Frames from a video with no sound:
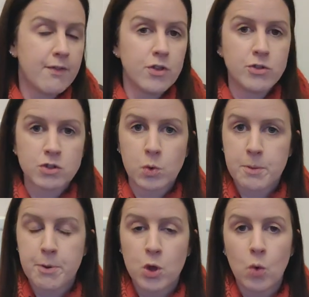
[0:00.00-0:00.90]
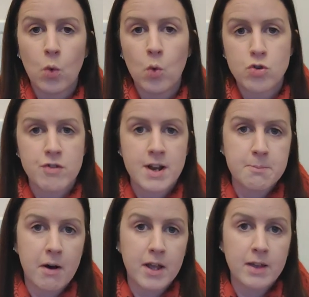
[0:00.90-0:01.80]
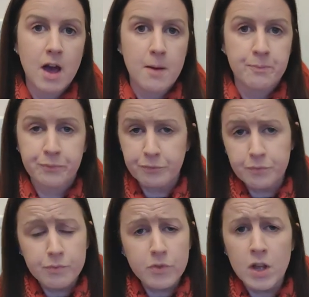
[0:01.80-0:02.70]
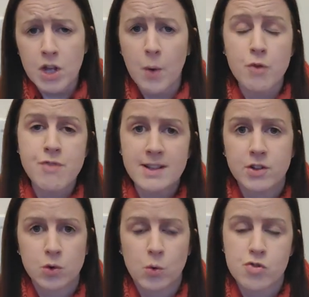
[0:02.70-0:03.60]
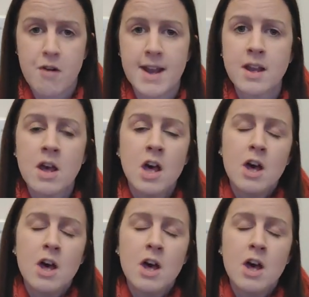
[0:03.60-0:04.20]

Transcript: if you just want to put your order in by a written order in.